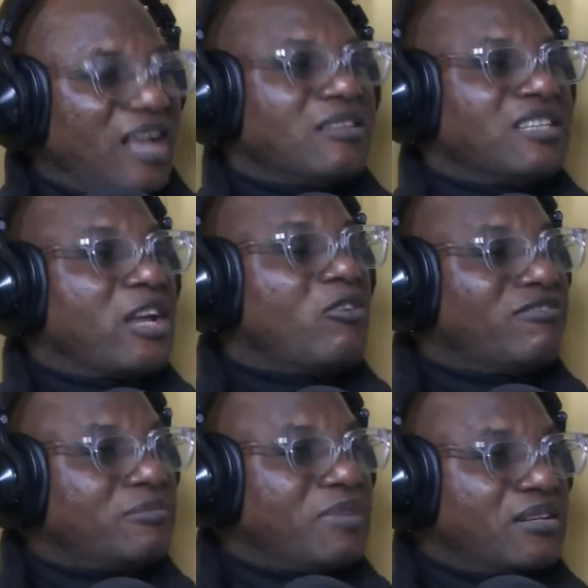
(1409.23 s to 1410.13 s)
And the
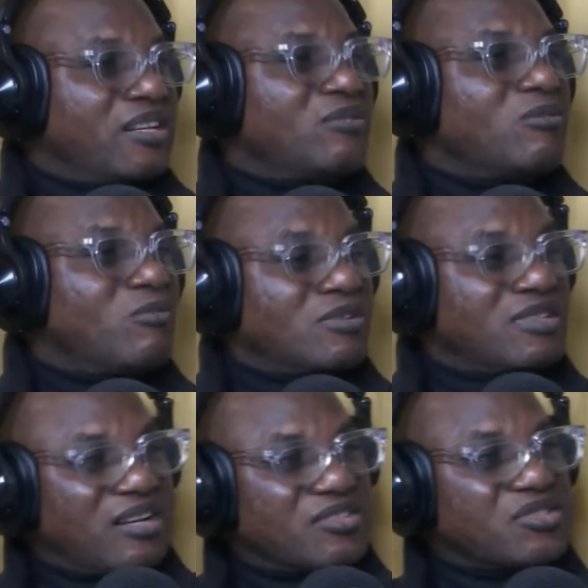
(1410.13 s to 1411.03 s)
government, they don't
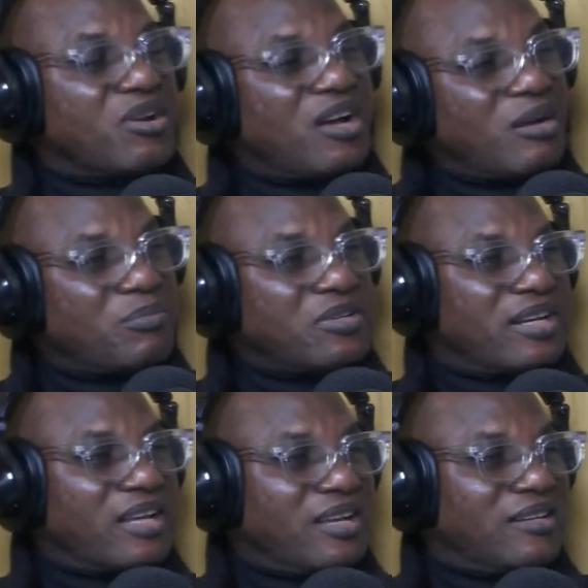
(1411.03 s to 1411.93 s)
want that to happen
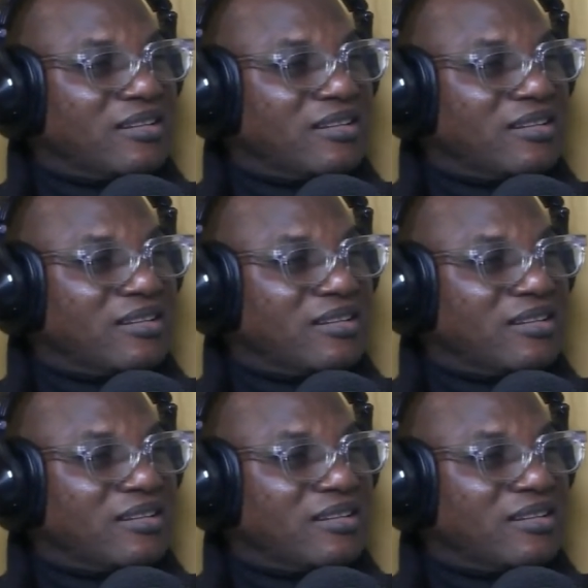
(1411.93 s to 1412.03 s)
again.